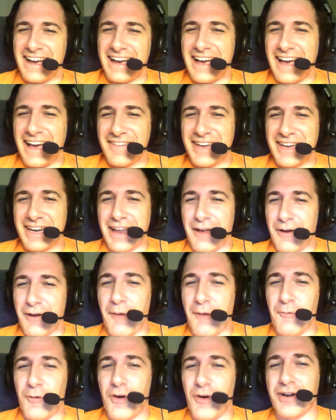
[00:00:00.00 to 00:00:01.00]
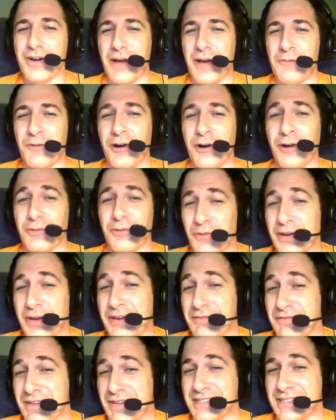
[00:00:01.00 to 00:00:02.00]
I mean, and we'll
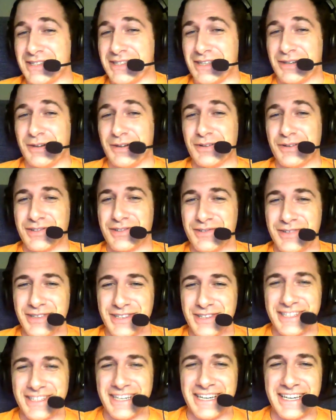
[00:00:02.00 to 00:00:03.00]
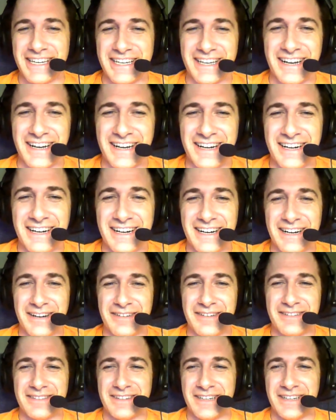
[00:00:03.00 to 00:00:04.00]
revisit the cultural thing,
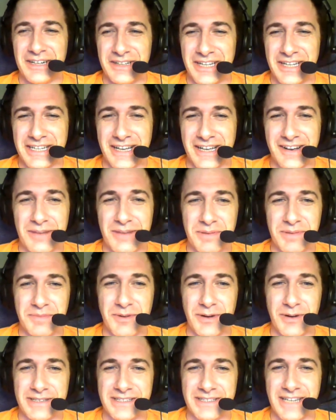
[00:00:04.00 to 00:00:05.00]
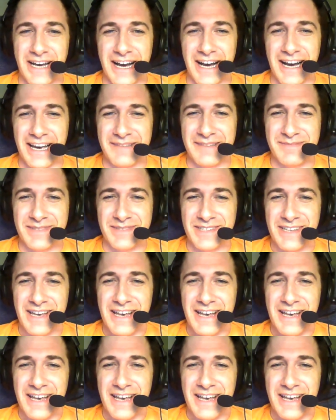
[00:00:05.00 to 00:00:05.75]
like a couple more times.